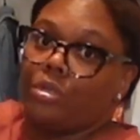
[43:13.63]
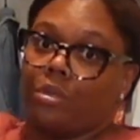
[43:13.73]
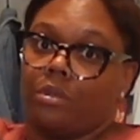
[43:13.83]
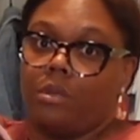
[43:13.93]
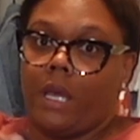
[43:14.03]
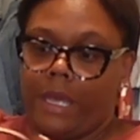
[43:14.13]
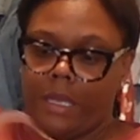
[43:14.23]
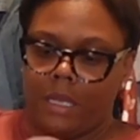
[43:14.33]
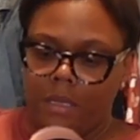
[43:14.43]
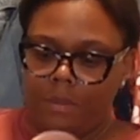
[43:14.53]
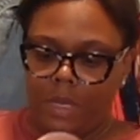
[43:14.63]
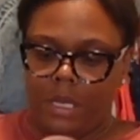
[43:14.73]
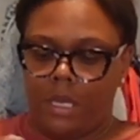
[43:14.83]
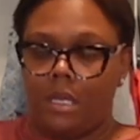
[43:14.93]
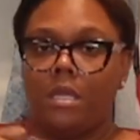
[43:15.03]
girl i am
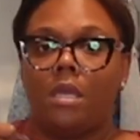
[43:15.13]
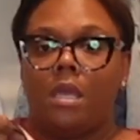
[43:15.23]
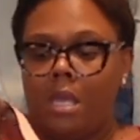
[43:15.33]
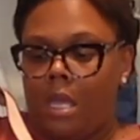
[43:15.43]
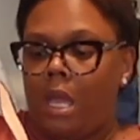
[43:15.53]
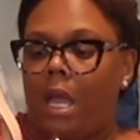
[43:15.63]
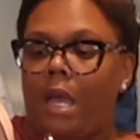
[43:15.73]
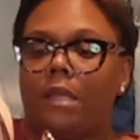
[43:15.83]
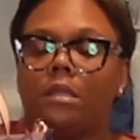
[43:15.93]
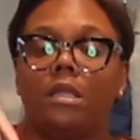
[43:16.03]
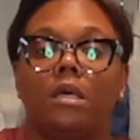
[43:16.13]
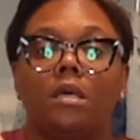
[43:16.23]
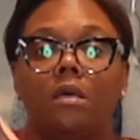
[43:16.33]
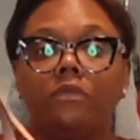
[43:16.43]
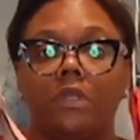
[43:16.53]
a i
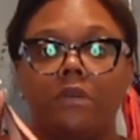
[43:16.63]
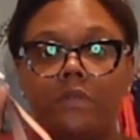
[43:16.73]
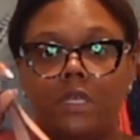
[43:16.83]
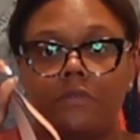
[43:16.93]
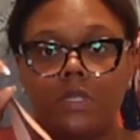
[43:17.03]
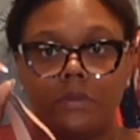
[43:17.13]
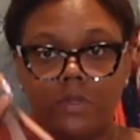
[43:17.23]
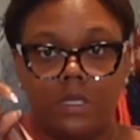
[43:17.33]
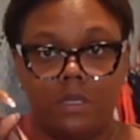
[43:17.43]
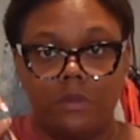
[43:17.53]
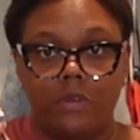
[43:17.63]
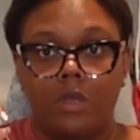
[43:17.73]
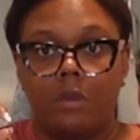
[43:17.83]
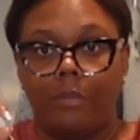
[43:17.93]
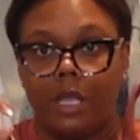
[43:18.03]
love love love love love
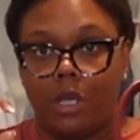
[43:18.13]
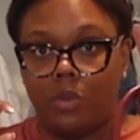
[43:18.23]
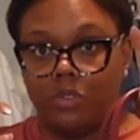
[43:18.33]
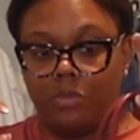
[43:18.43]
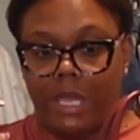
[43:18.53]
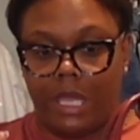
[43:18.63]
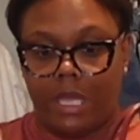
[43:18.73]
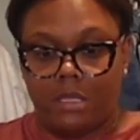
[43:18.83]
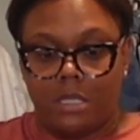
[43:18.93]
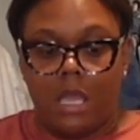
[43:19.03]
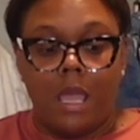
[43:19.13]
my coach bags